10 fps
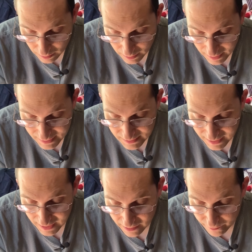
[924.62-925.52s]
as a
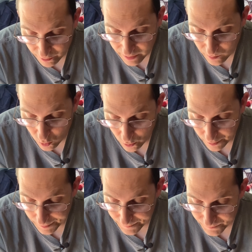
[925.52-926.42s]
can of cream
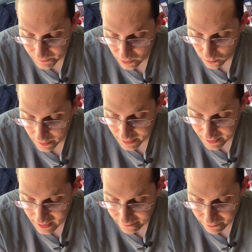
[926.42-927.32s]
corn. No one
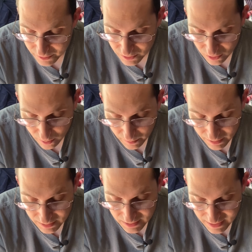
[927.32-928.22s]
had ever
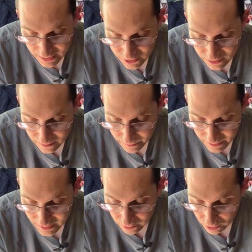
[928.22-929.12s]
determined his age,
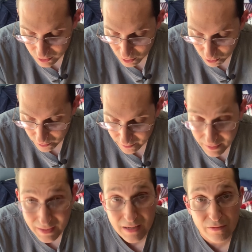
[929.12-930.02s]
but he looked older
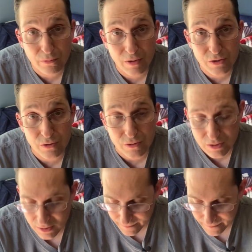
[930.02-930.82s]
than Keith Richards.